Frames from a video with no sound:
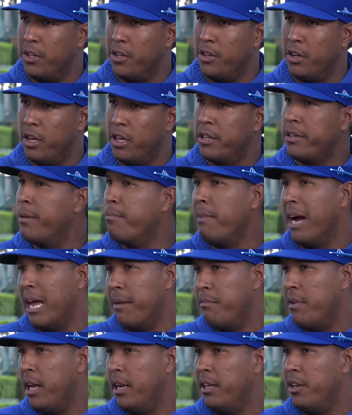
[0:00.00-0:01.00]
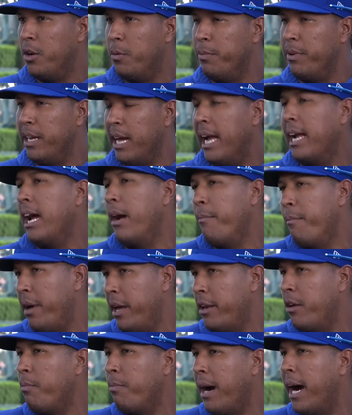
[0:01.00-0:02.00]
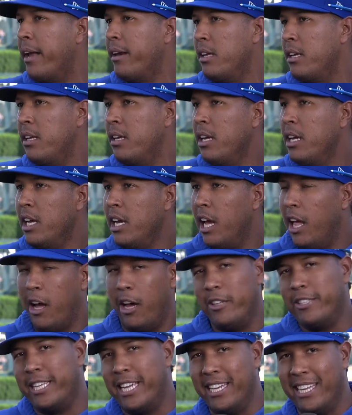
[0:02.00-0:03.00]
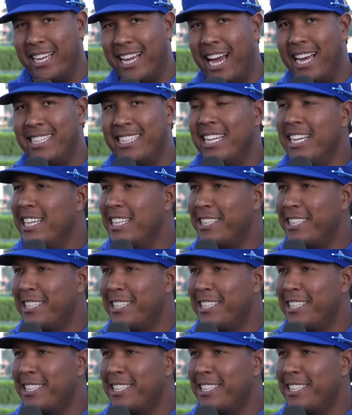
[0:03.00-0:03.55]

You know, it reminds me a little bit. I got better body. I'm just kidding, guys.